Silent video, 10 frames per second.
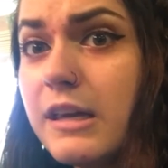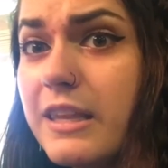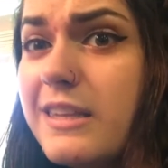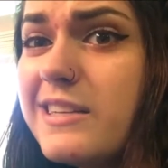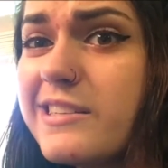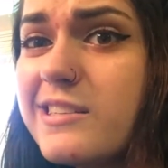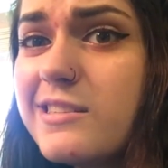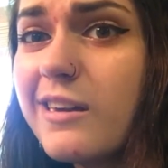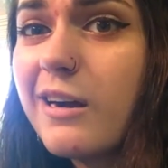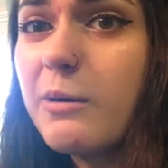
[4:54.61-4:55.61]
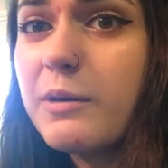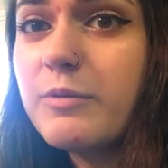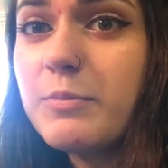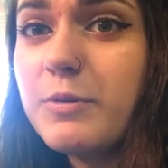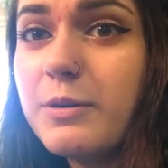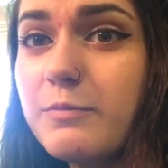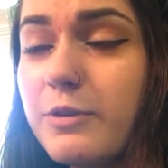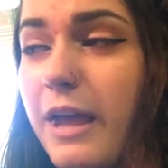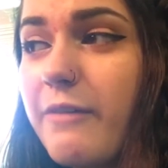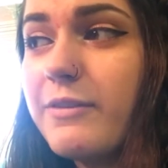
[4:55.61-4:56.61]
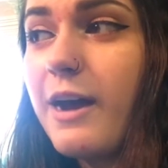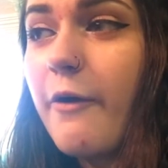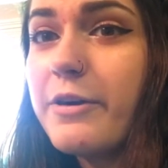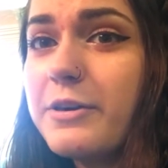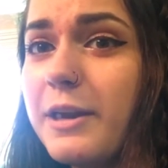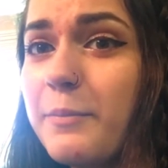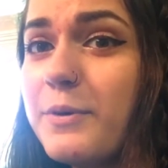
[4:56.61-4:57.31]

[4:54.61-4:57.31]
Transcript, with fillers: And then he's stuck wherever you put him for half an hour. And